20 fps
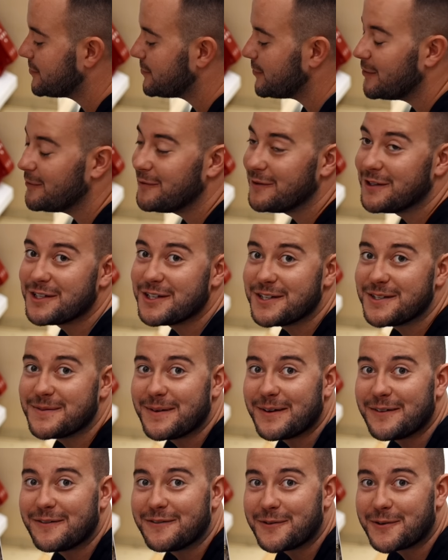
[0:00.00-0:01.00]
12 inches
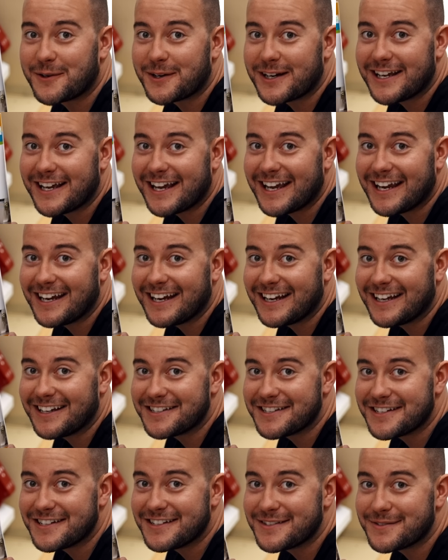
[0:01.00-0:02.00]
by 48
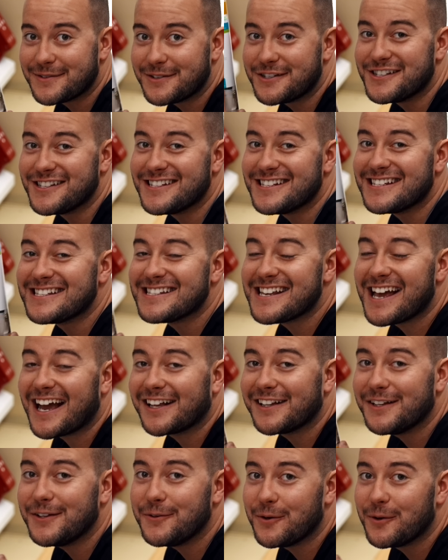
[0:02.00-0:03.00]
inches, which is
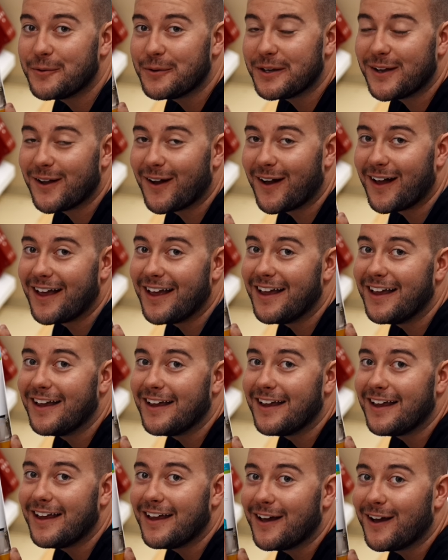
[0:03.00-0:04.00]
exactly what we got
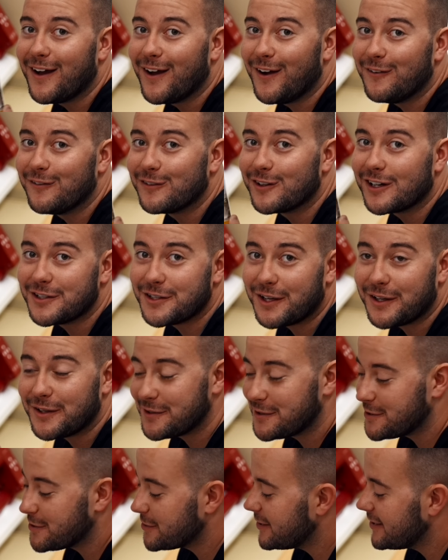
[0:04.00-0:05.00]
over at Dollar
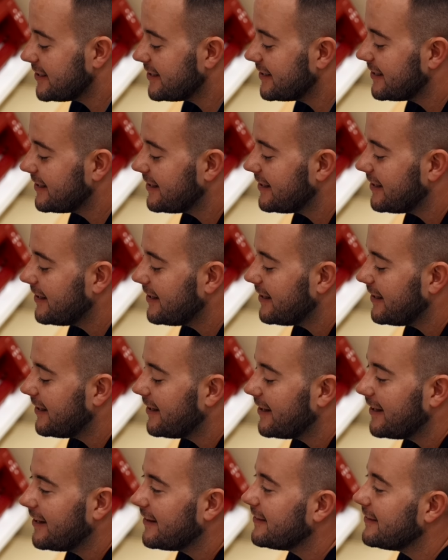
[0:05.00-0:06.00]
Tree.
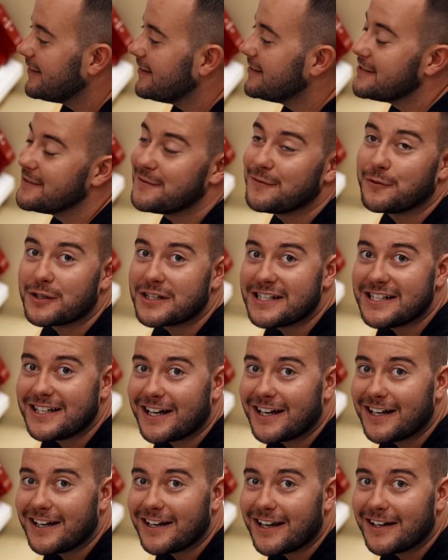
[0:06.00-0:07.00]
This is
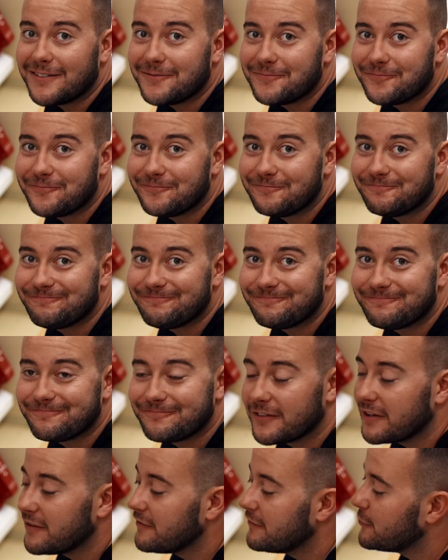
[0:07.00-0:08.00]
$14.99.
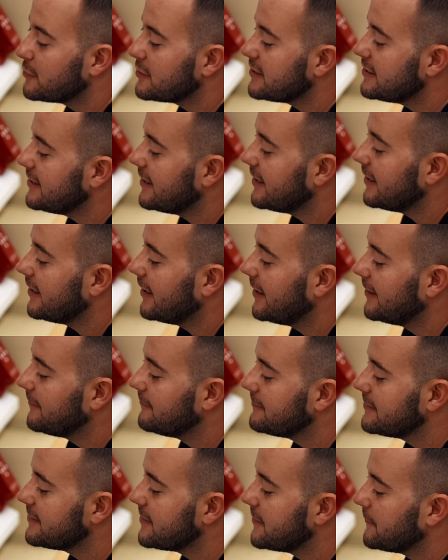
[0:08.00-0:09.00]
$14.99,
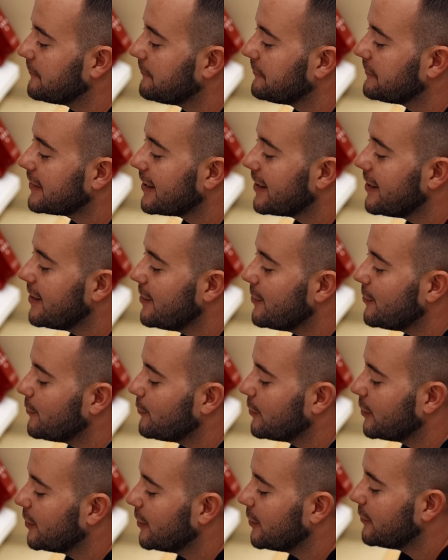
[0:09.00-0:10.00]
so
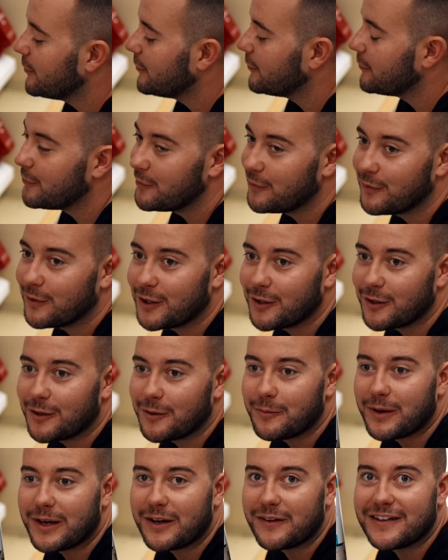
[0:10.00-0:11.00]
we're go, we're gonna
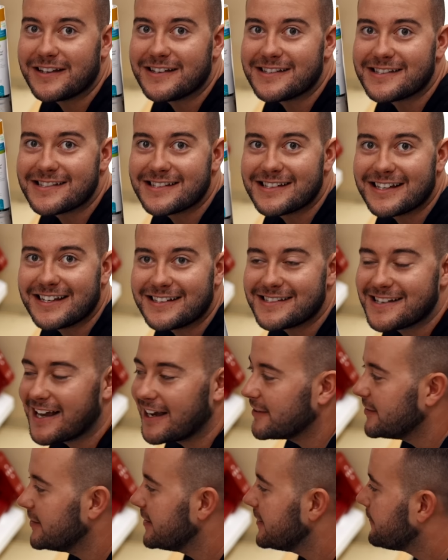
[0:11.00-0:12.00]
compare this
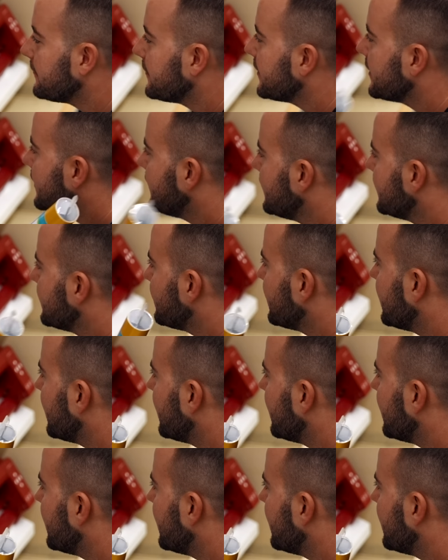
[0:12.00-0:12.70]
exactly. So we